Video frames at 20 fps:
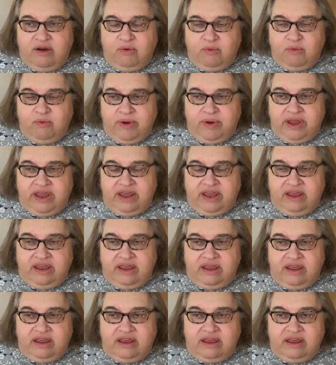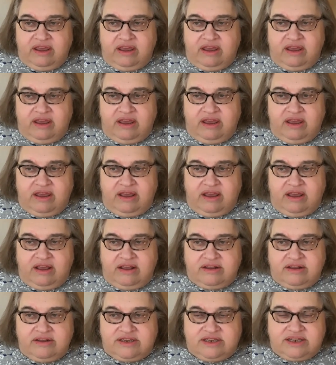we
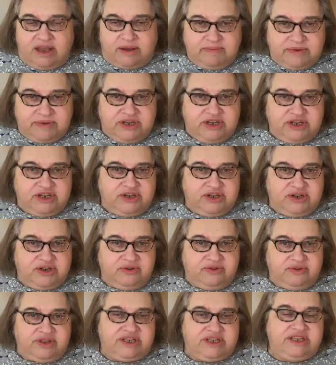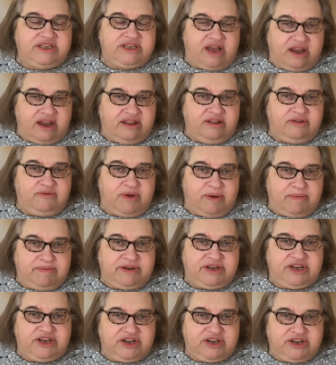substitute the silent
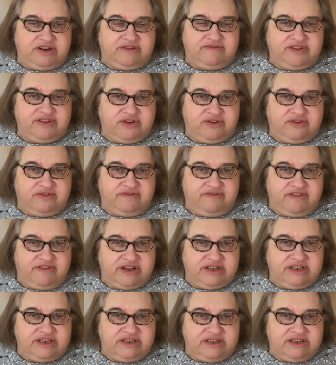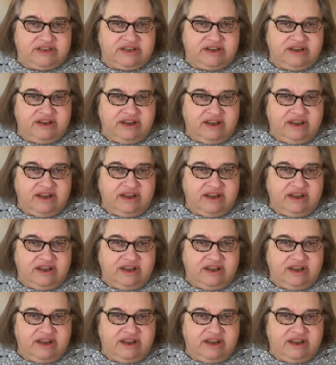repetition of certain phrases.